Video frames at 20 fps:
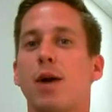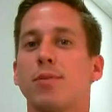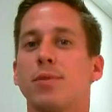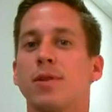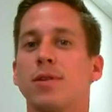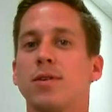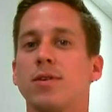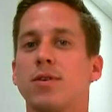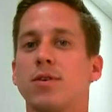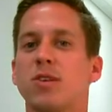
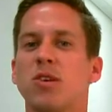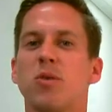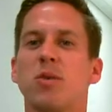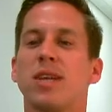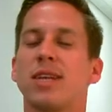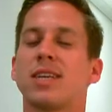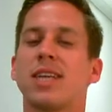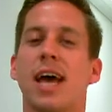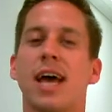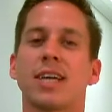happens. So
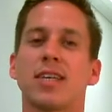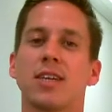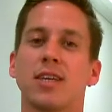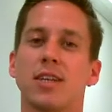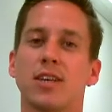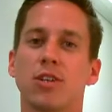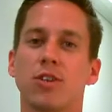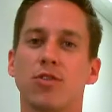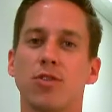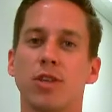in a taxi
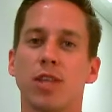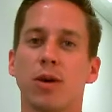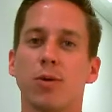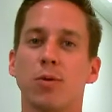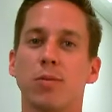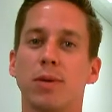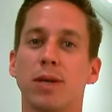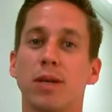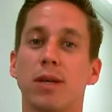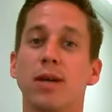industry, that
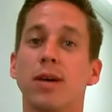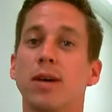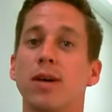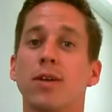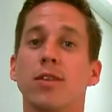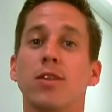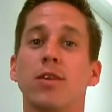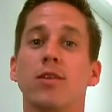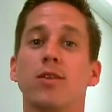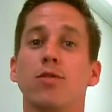would be
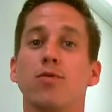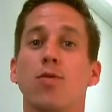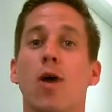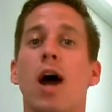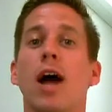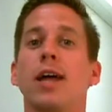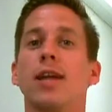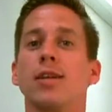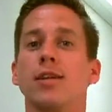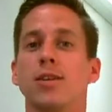the
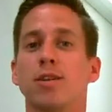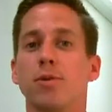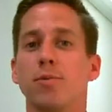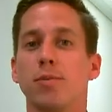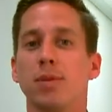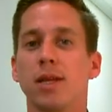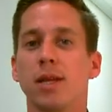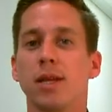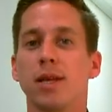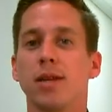ride is
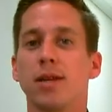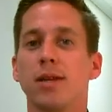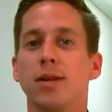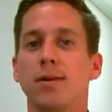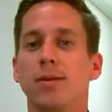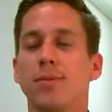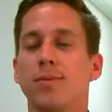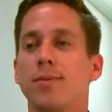completed.